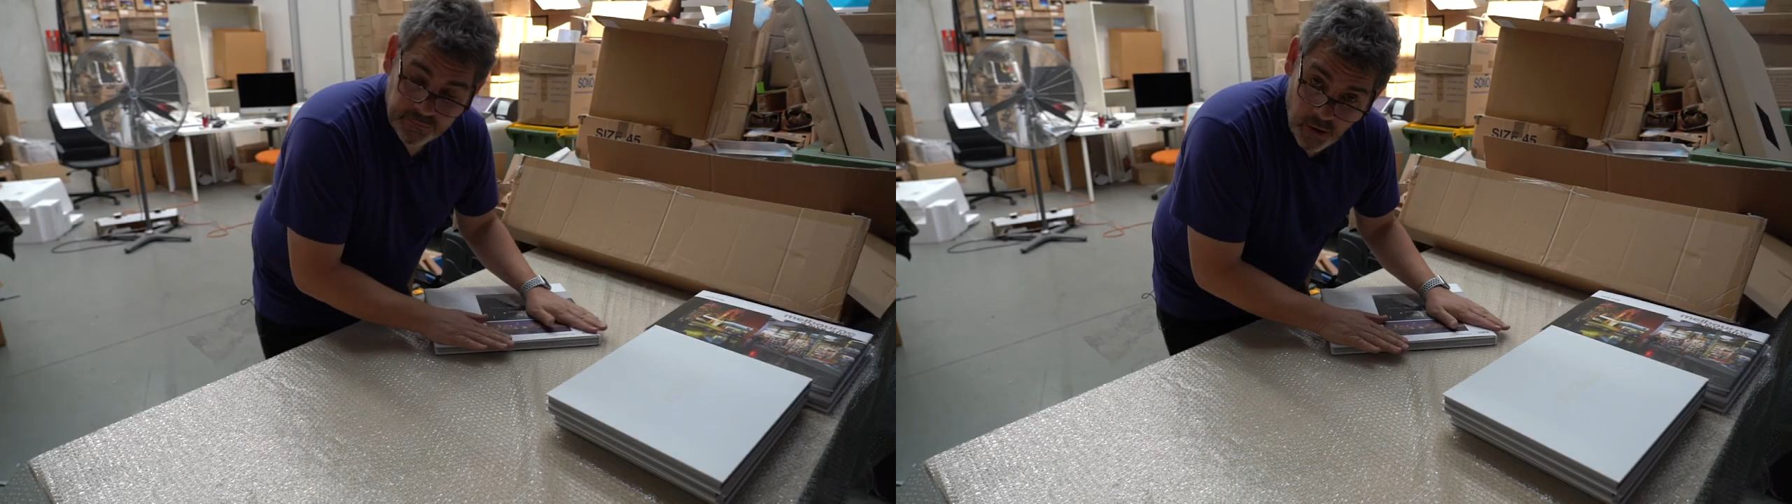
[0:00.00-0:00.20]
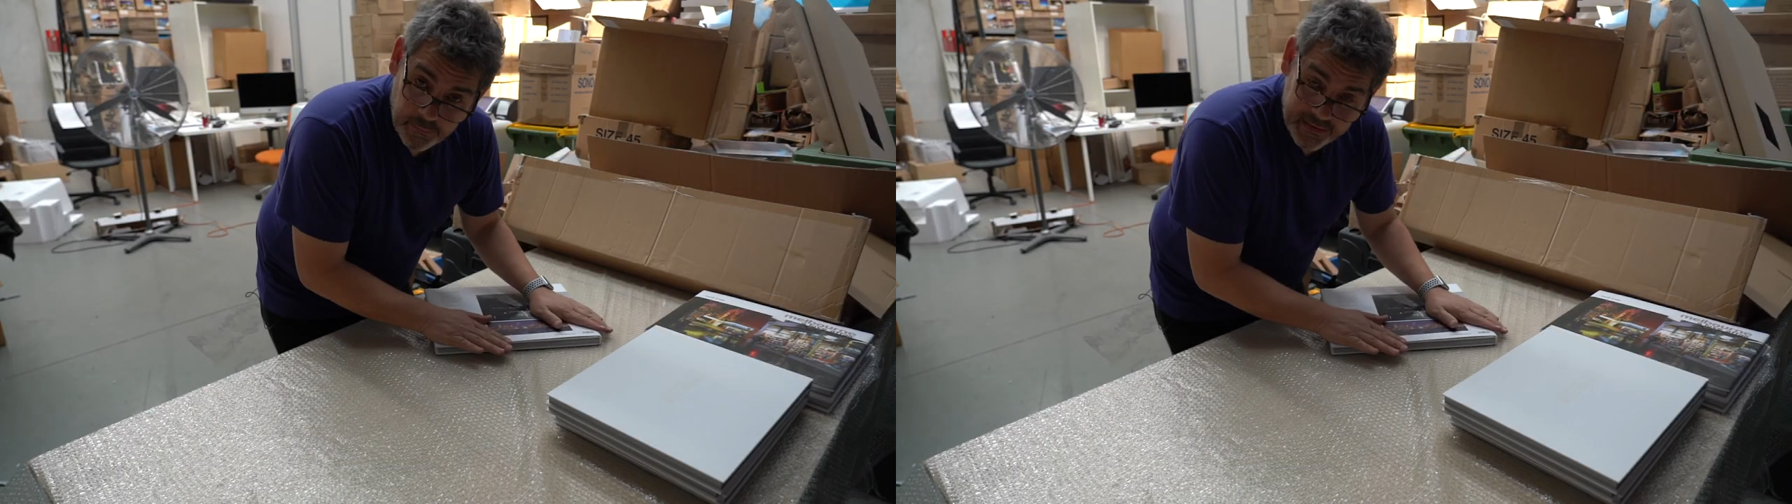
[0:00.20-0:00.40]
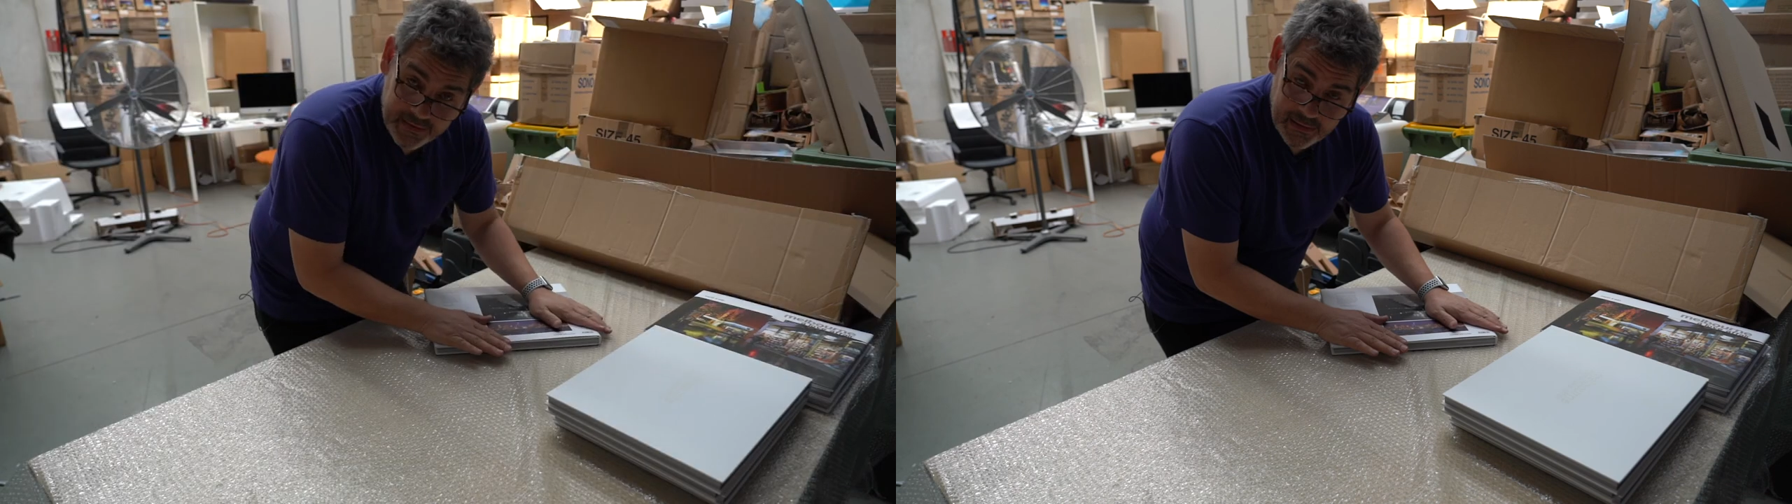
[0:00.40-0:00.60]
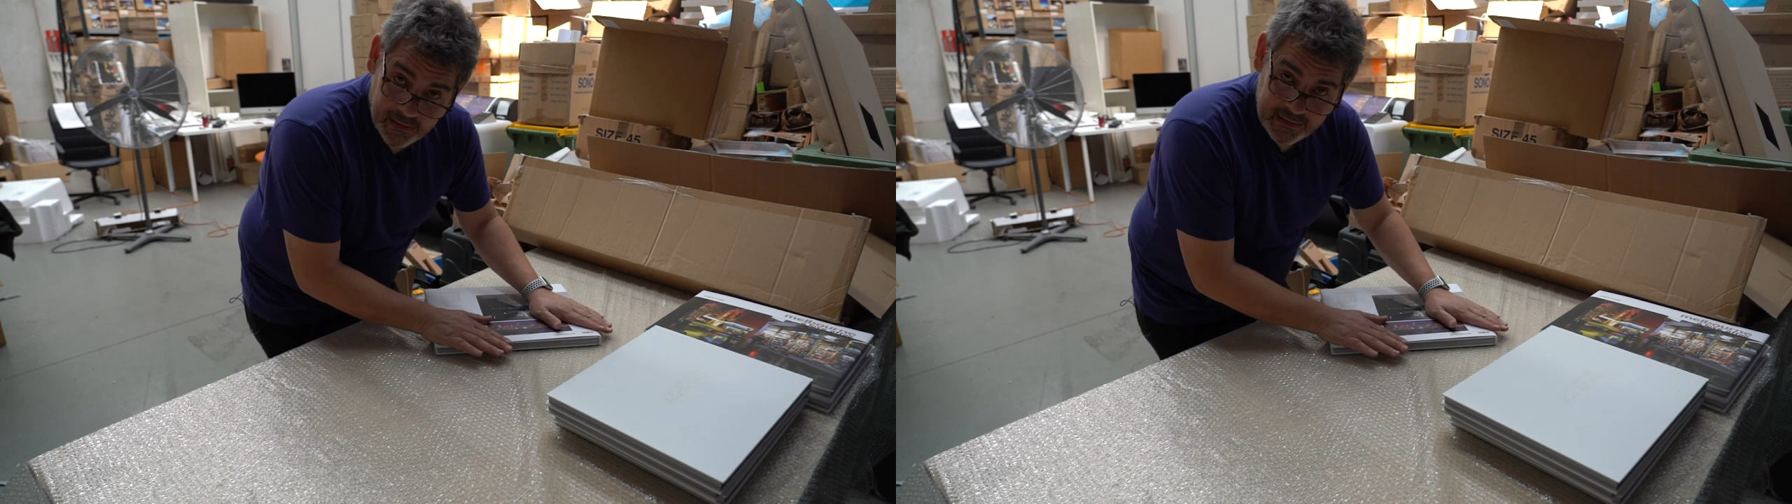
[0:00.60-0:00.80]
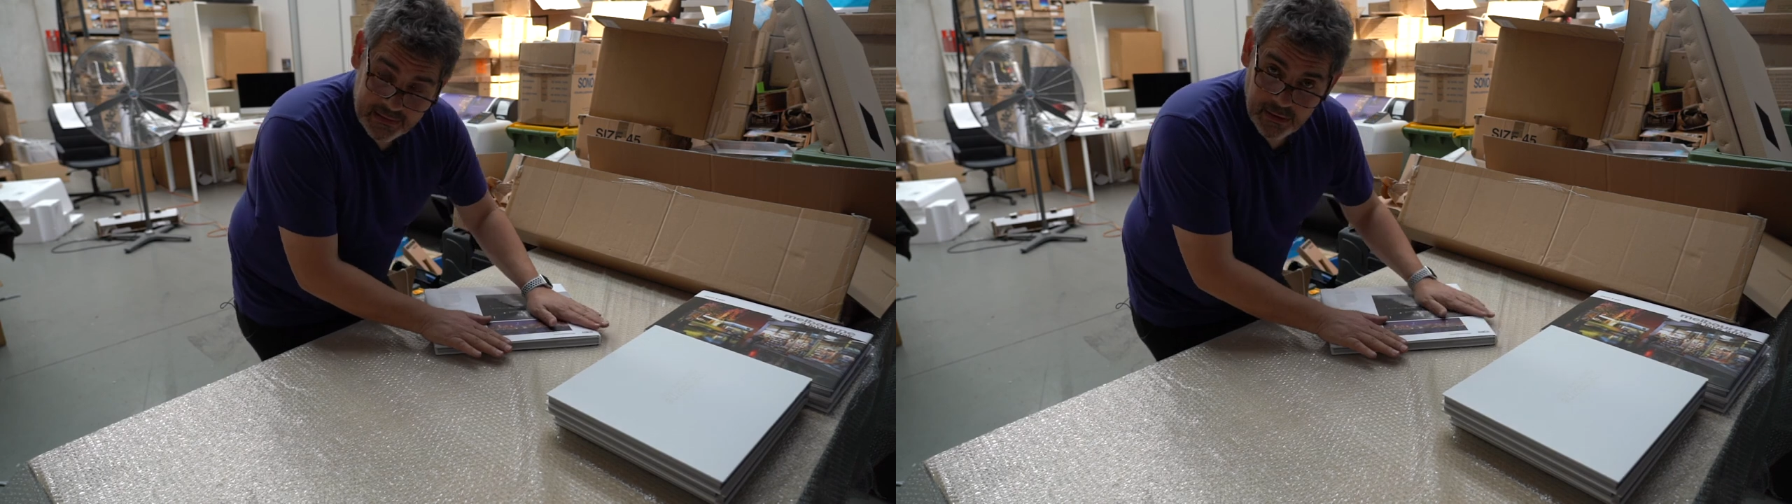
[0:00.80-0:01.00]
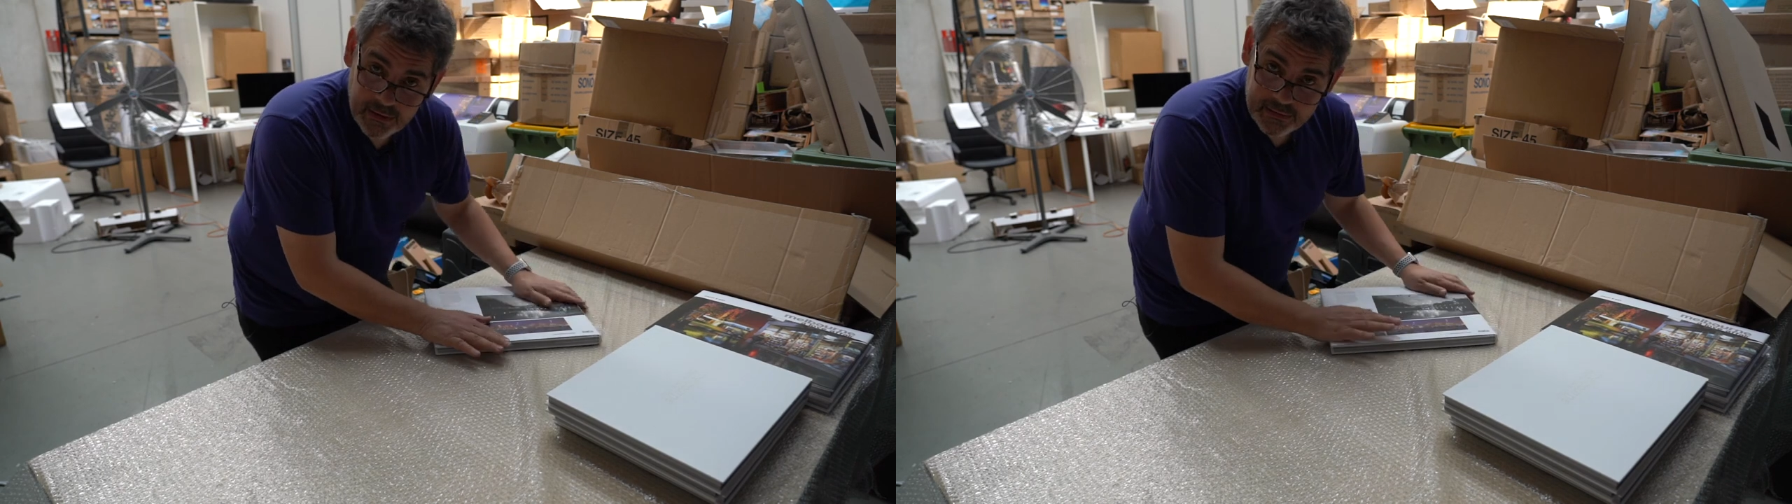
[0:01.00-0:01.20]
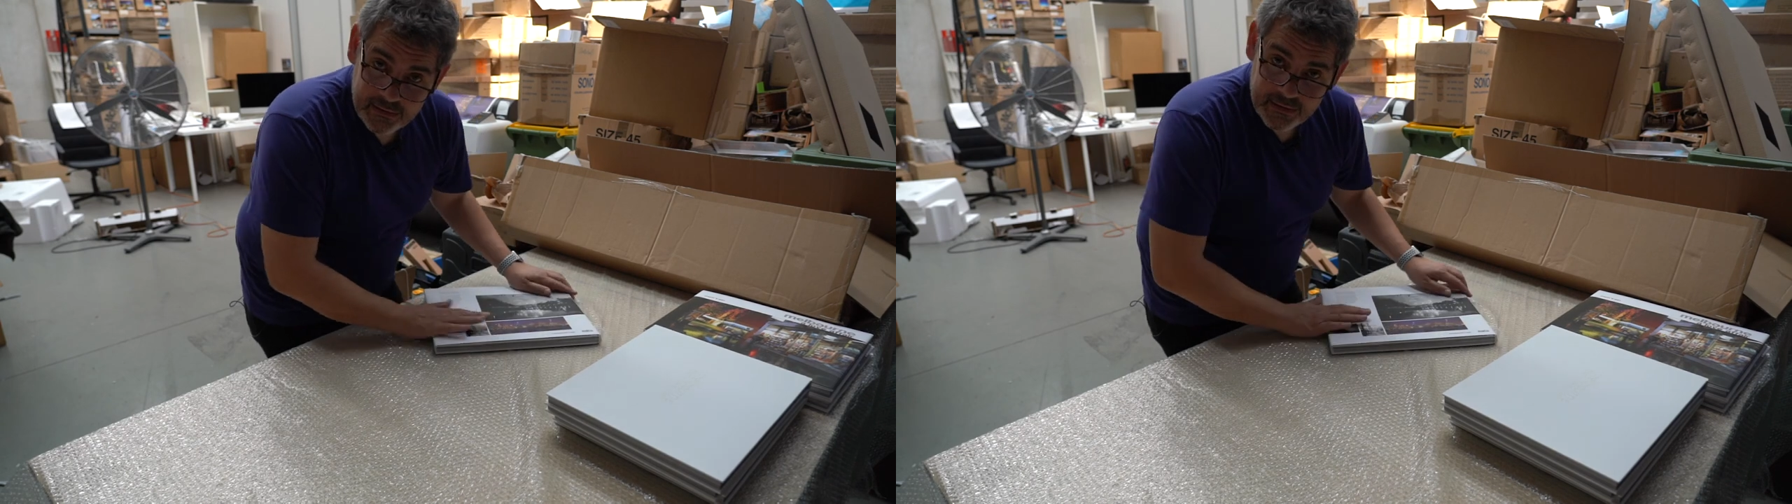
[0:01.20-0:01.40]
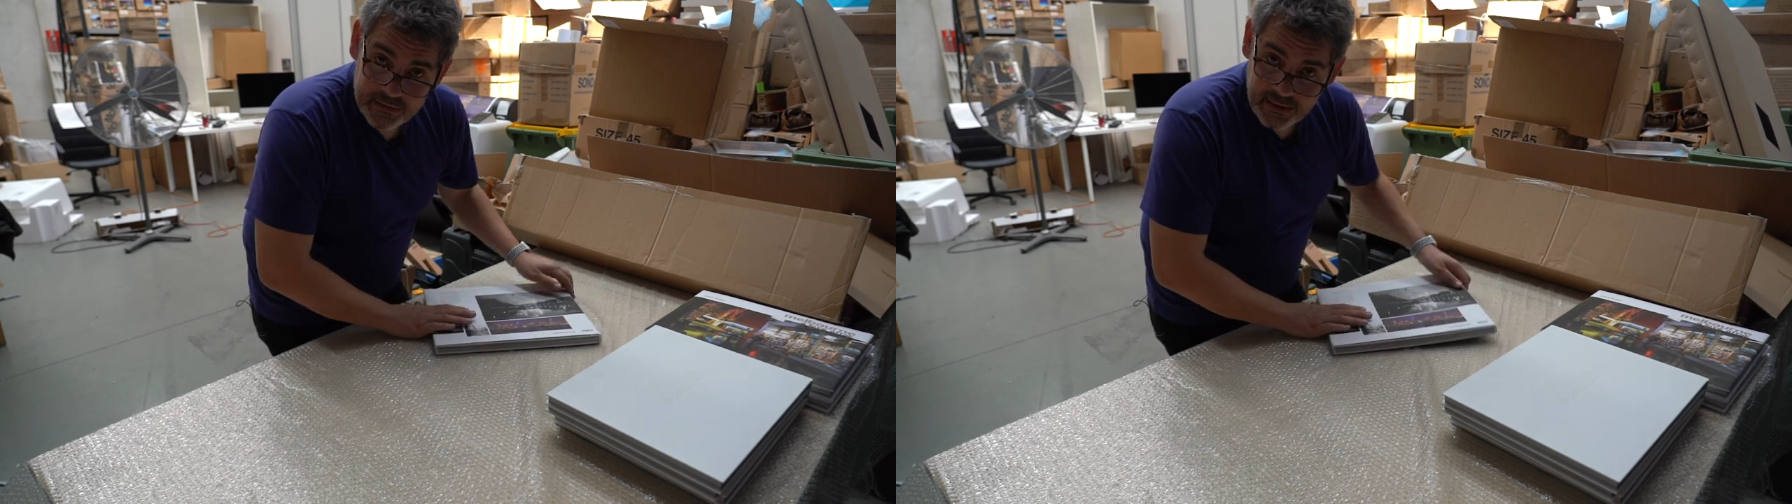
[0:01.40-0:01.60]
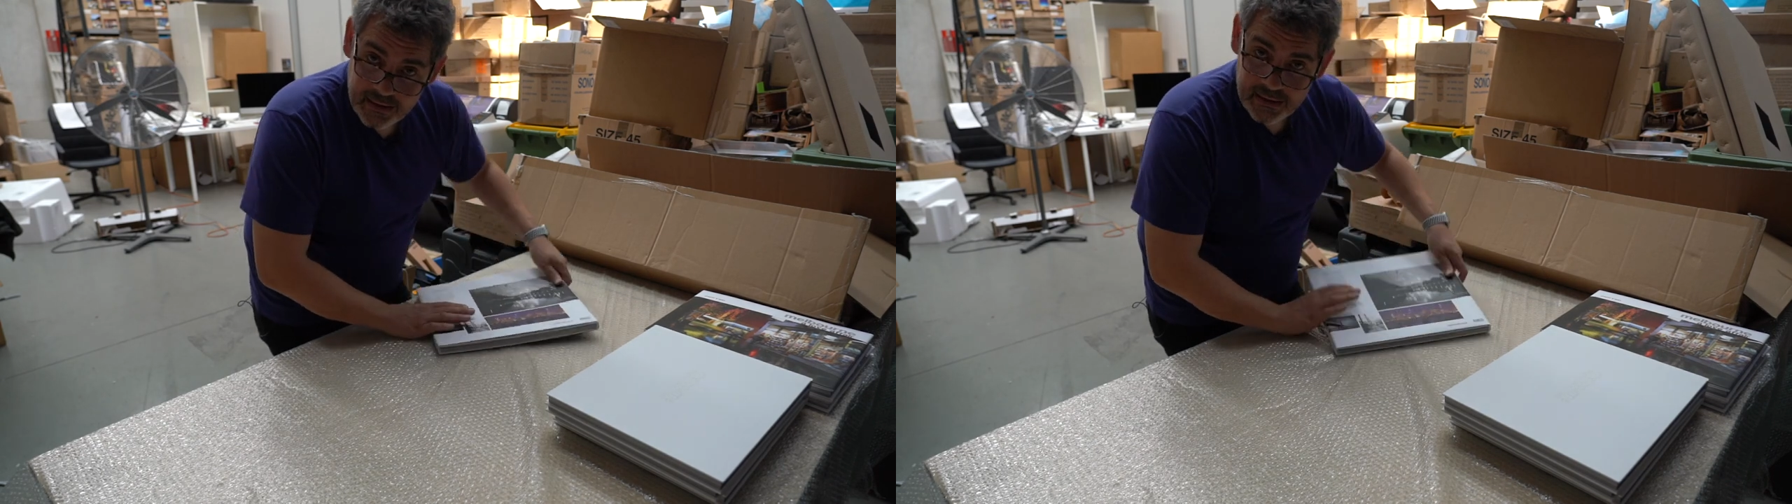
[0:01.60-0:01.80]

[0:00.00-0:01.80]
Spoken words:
I hope there's a little insight into just